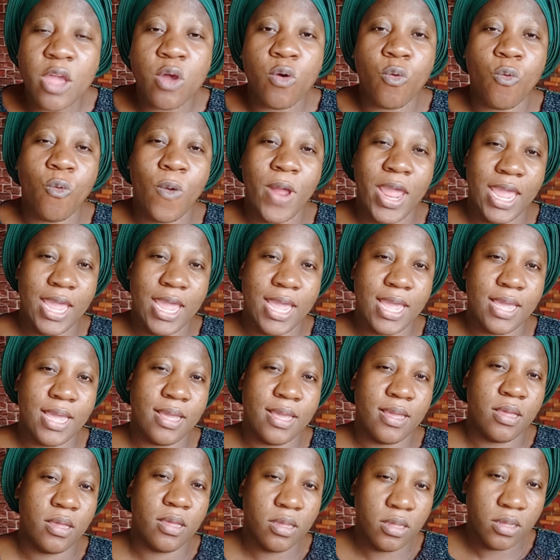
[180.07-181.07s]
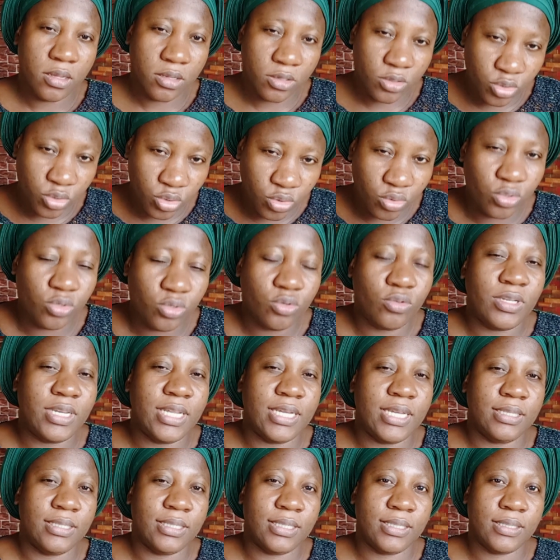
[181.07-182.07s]
a way to do
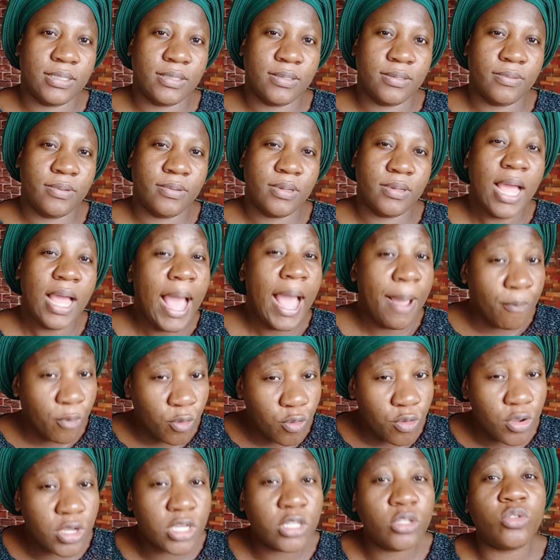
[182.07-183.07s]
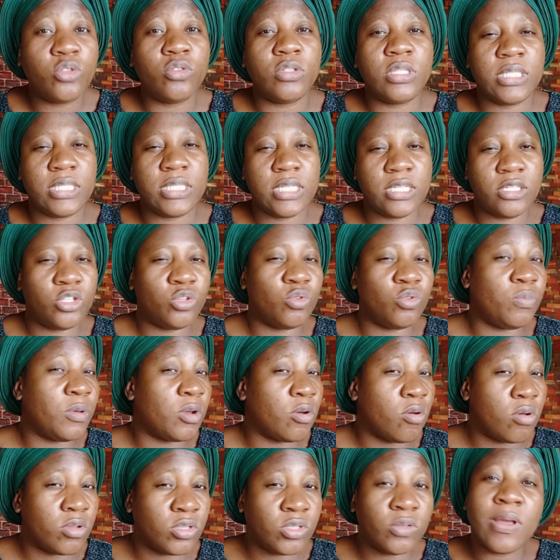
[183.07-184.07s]
this. I'm going to teach you
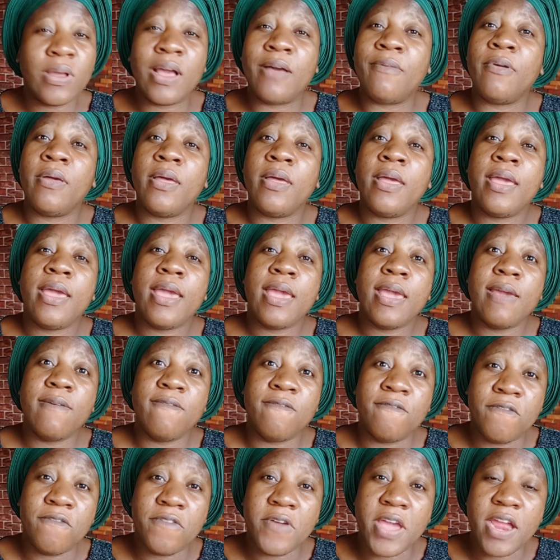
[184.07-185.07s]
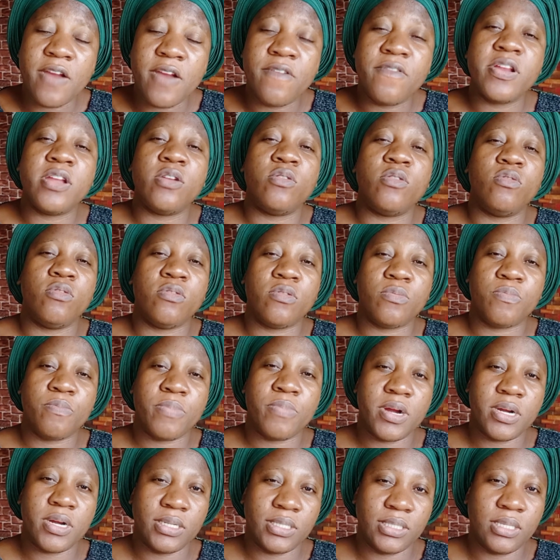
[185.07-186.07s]
because you are a very good
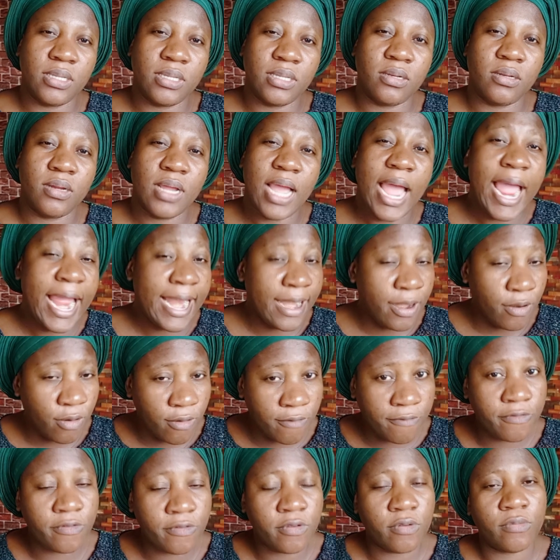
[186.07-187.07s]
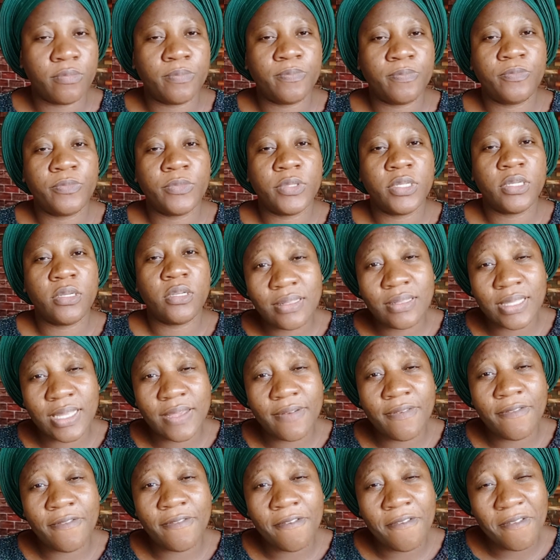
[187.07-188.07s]
person. I love you.
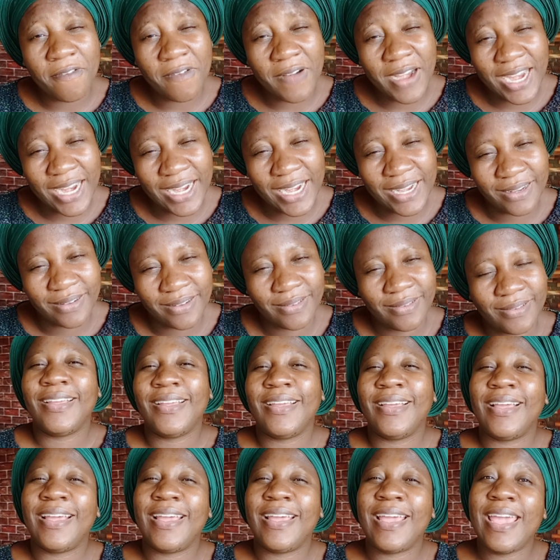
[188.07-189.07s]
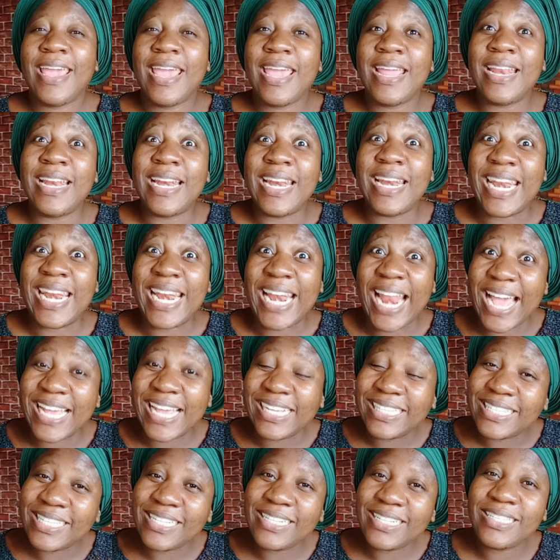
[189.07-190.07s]
The friend
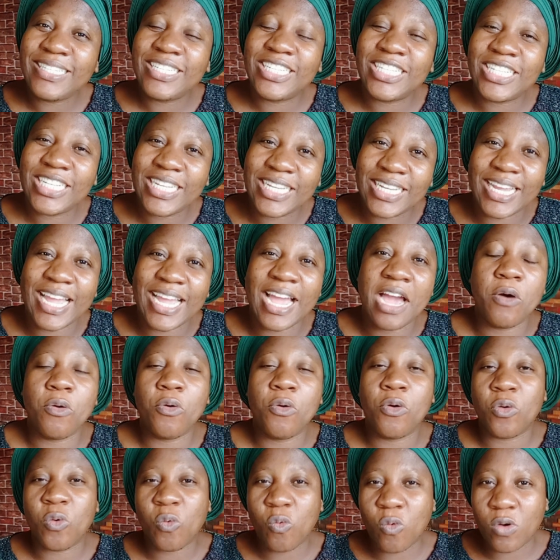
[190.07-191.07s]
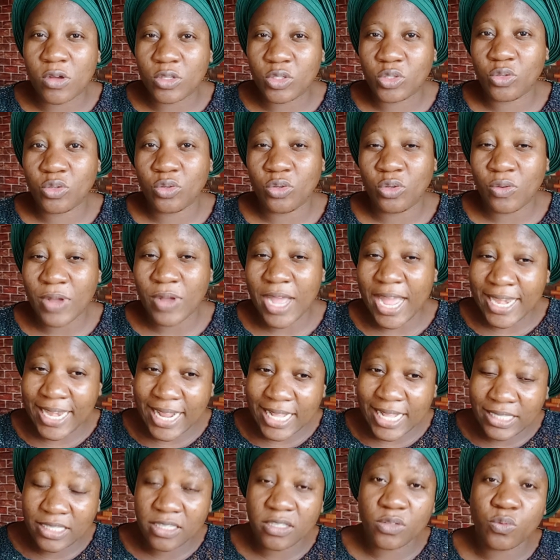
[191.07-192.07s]
enlightened Chika on what to do, and
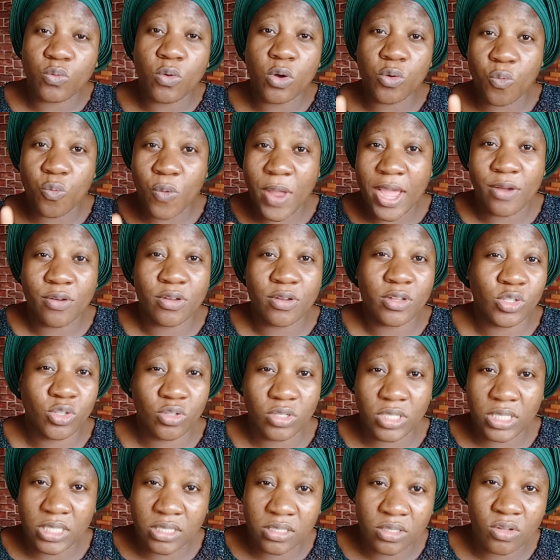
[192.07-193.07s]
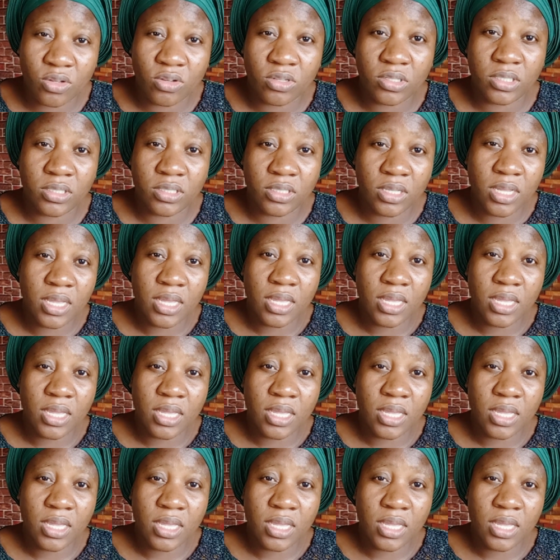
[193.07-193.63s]
that is what we are going to discuss